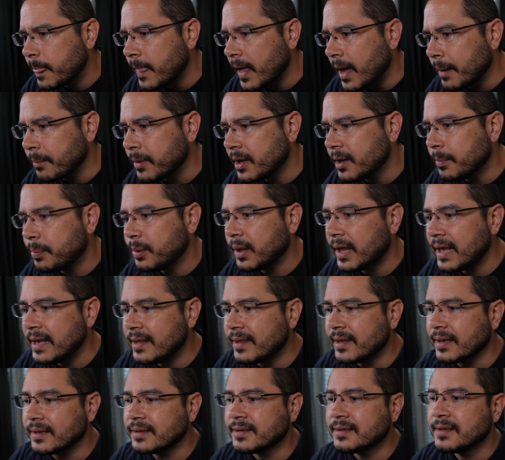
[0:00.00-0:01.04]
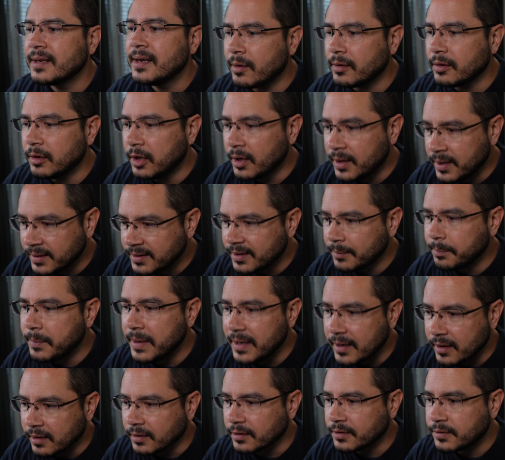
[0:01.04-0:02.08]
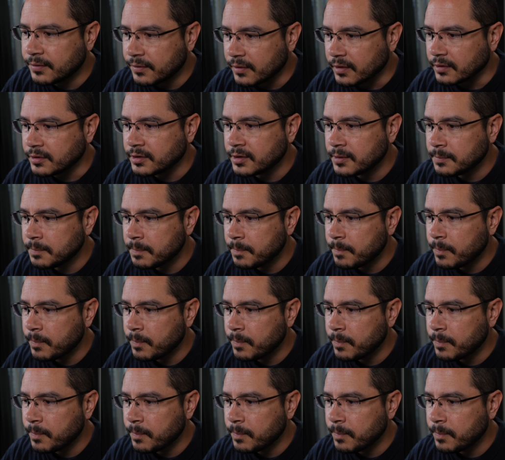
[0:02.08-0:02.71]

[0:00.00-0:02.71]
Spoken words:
I'm going to play this. Look at the meters first.